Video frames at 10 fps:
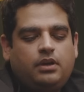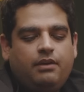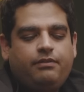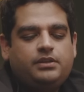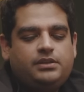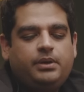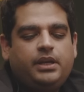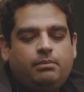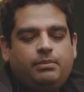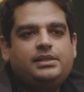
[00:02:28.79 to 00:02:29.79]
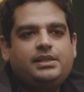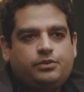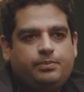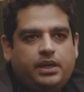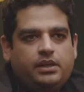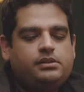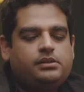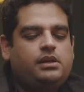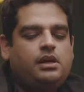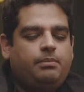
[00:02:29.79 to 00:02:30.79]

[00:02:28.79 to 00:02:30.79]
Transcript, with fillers: after somebody completes HBS hmm.